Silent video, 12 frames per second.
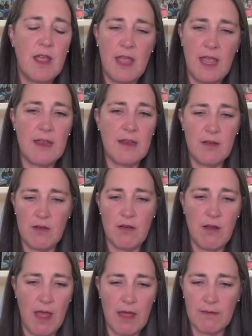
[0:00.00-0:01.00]
and
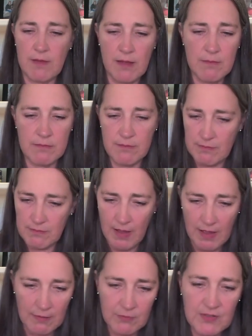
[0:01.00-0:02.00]

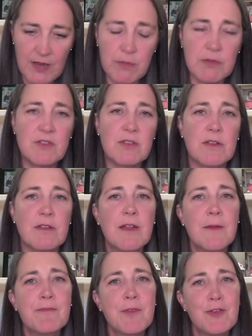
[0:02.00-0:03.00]
I was able to
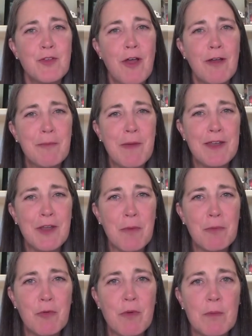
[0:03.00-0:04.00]
talk my
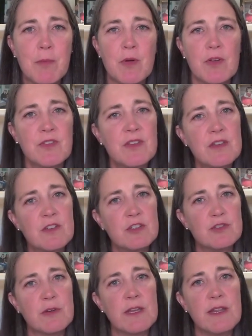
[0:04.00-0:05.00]
number one person into
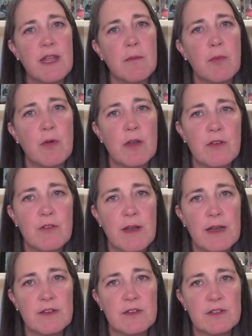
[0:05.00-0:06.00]
joining that board of
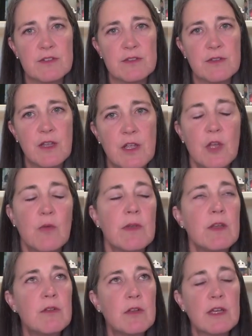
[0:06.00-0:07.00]
directors. When
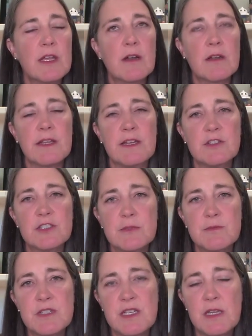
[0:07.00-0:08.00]
you look at our
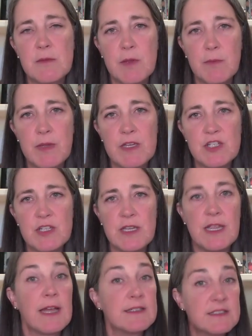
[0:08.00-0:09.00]
leadership team at
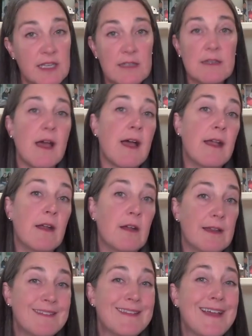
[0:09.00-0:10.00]
PG&E, I just had to hire an
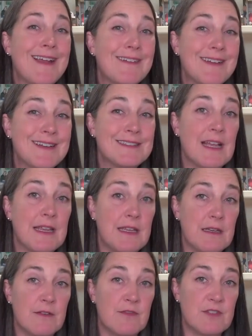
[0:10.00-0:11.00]
entire
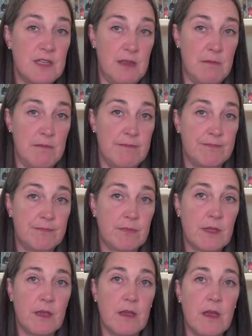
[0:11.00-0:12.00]
executive team.
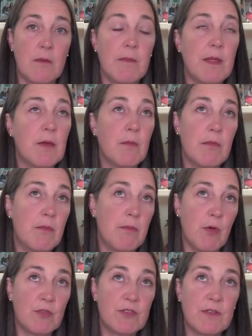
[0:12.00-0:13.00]

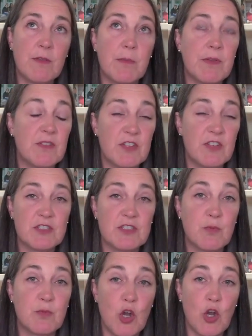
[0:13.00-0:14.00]
Most of the positions
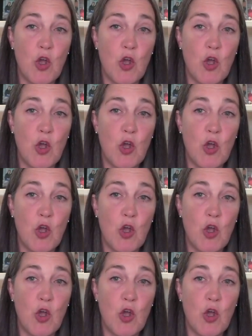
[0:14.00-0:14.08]
were